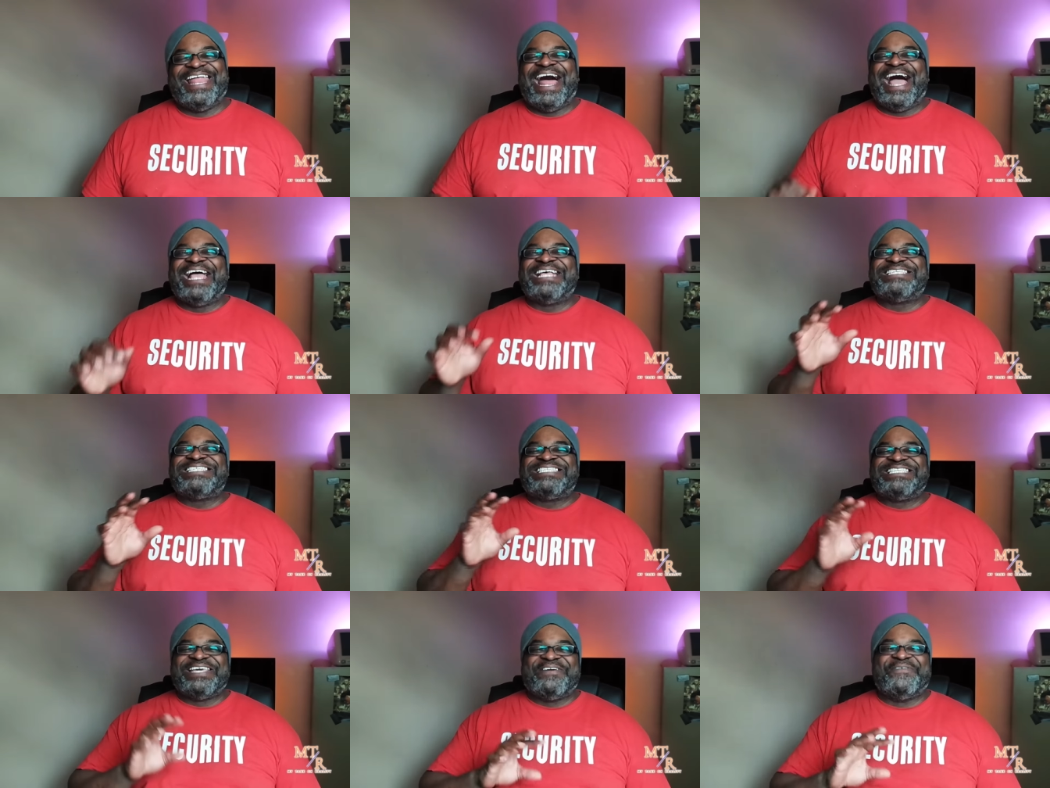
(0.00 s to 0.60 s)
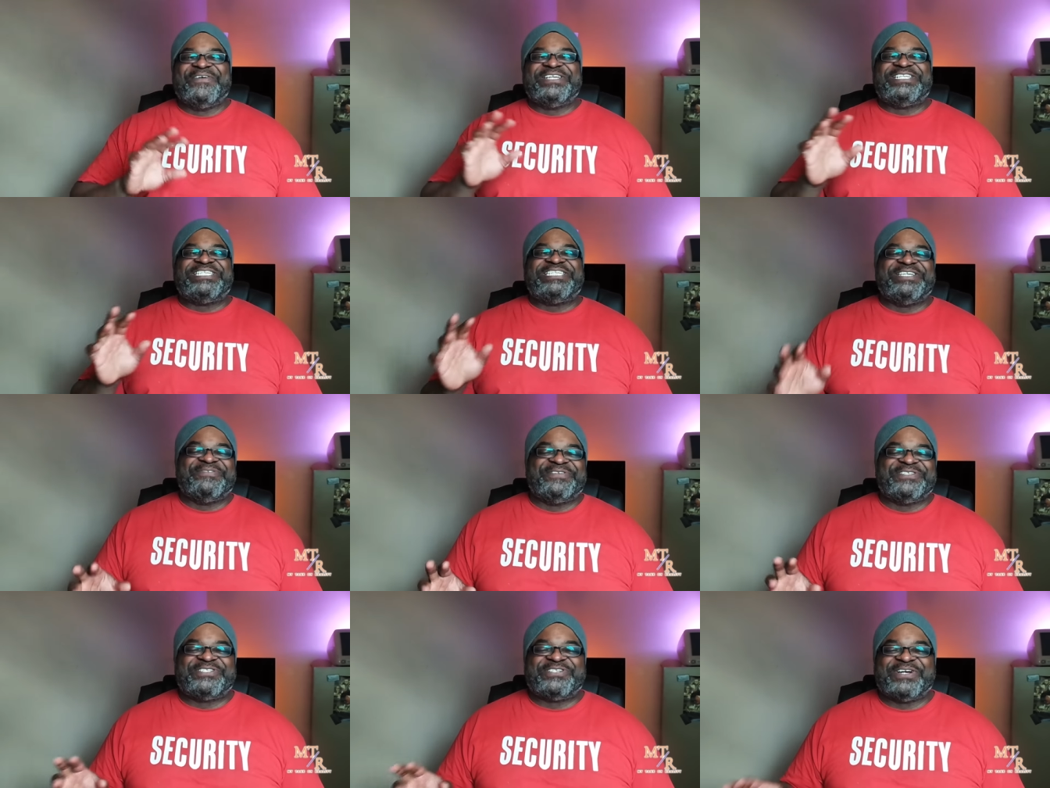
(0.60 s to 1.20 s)
I see what she
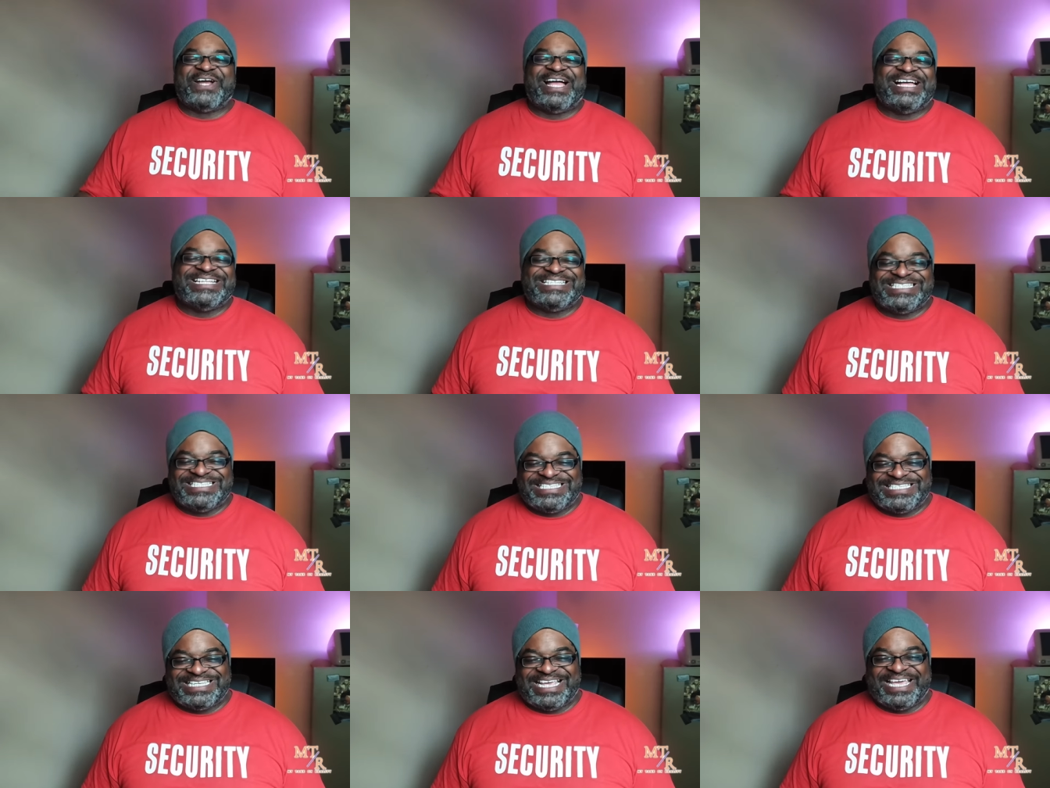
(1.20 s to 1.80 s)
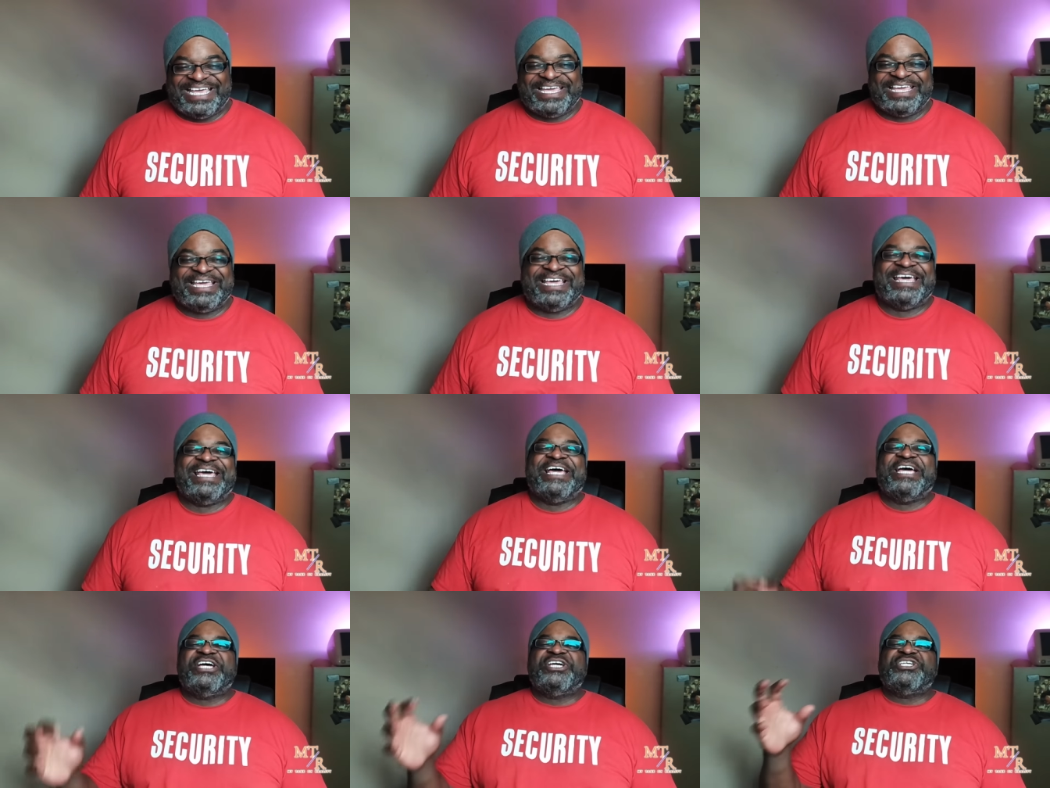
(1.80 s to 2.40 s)
was trying to say.
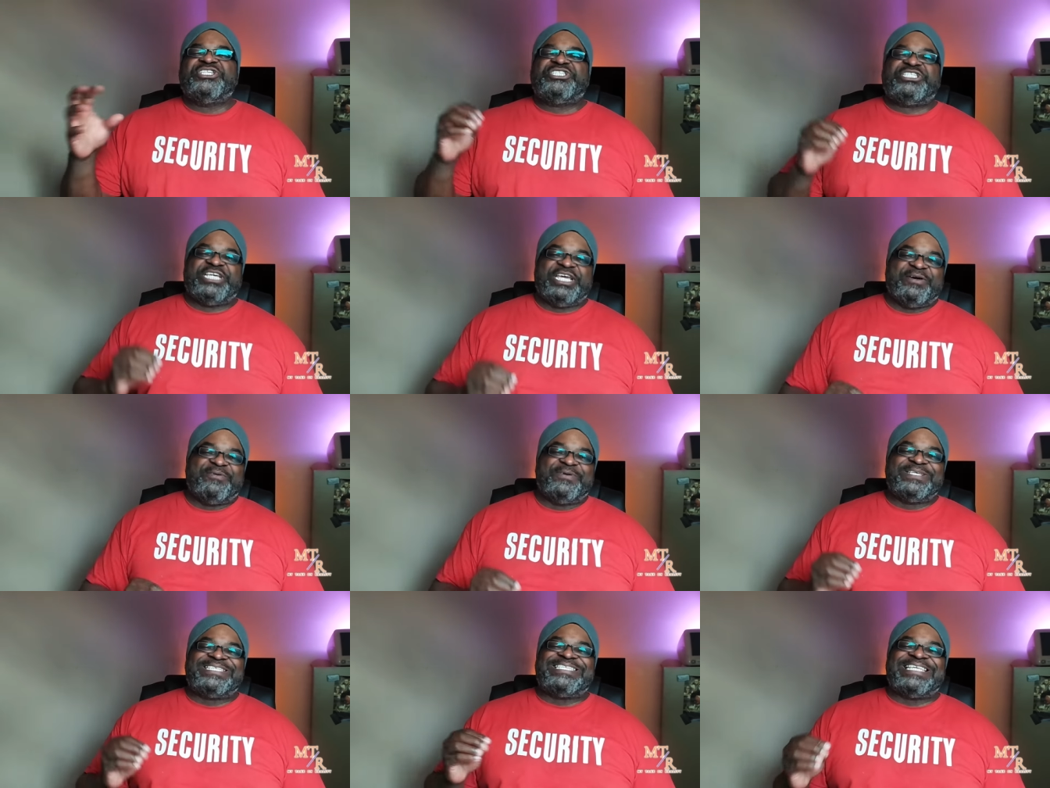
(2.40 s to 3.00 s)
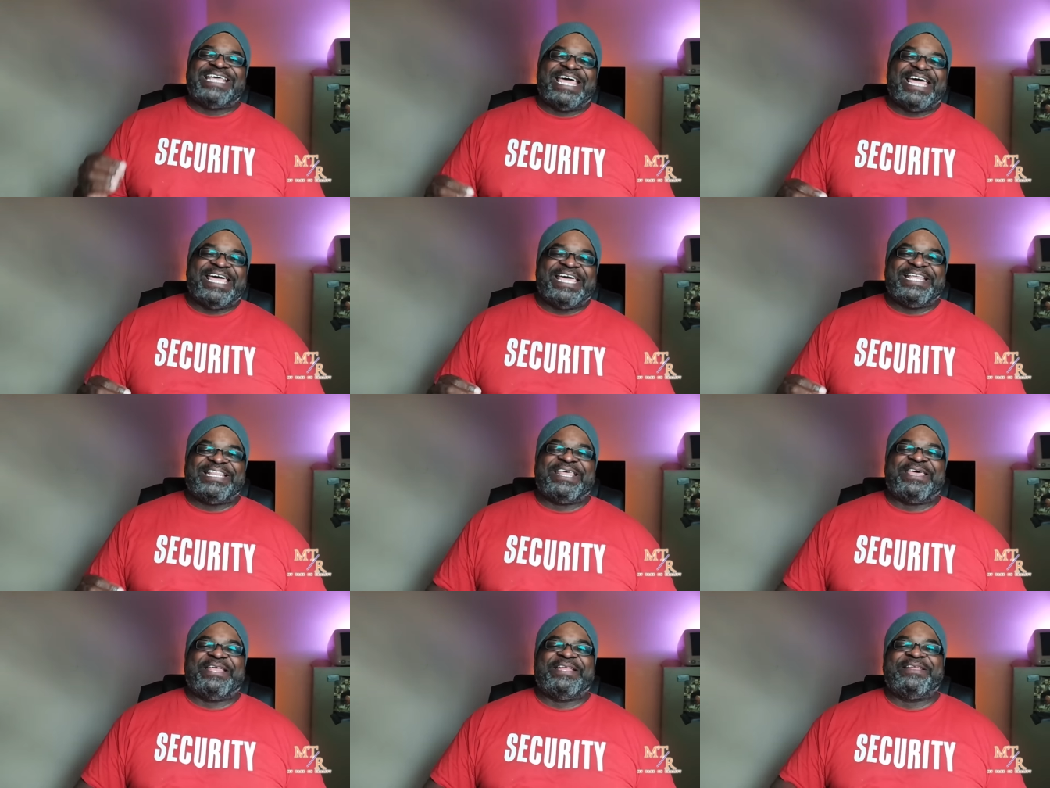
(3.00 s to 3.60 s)
She was
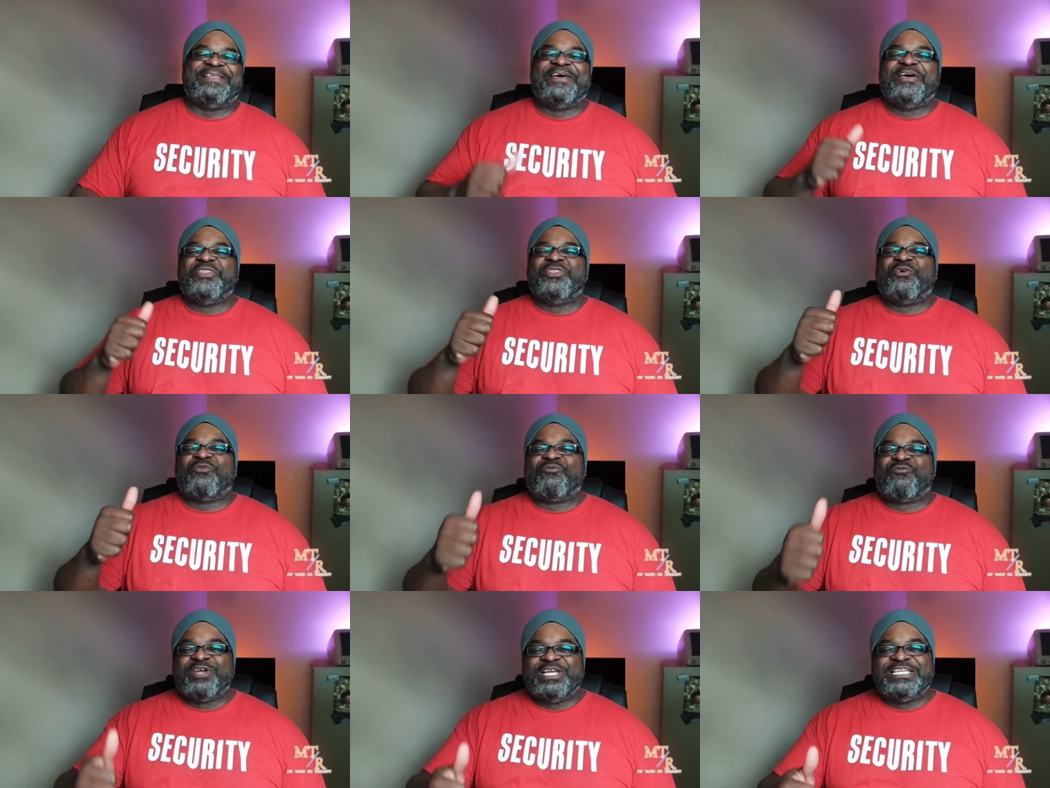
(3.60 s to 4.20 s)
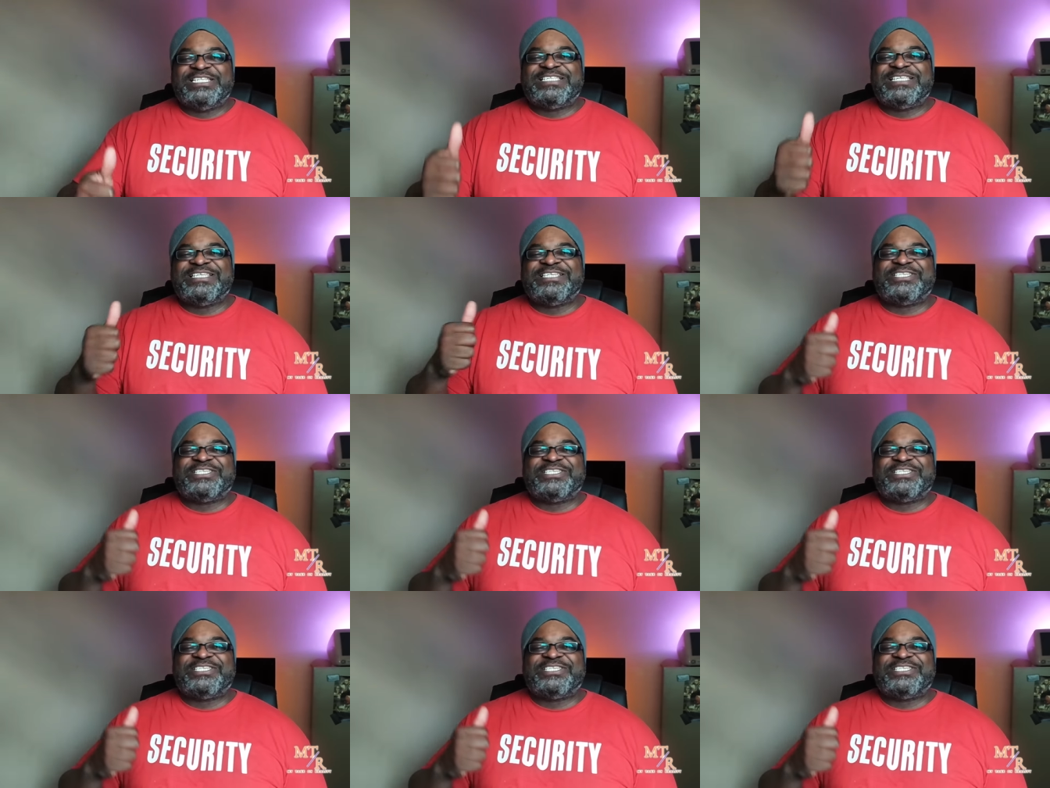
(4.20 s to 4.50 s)
saying that the reason